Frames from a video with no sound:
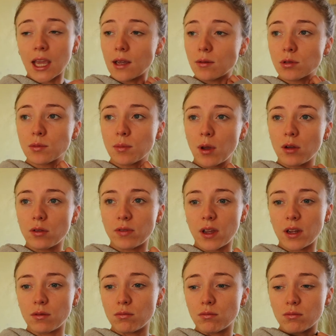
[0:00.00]
He was
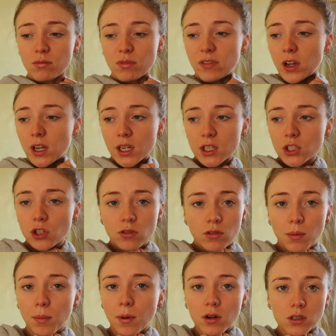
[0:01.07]
moving furniture
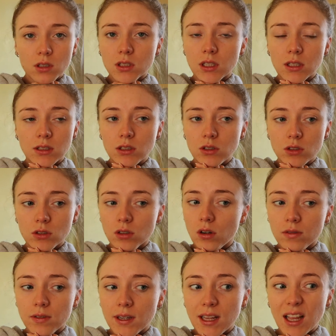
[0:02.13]
and boxes and
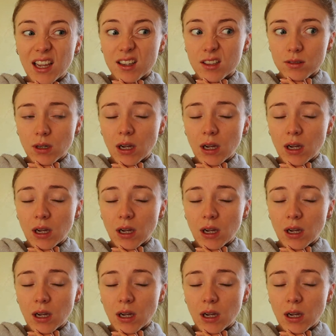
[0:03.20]
stuff at like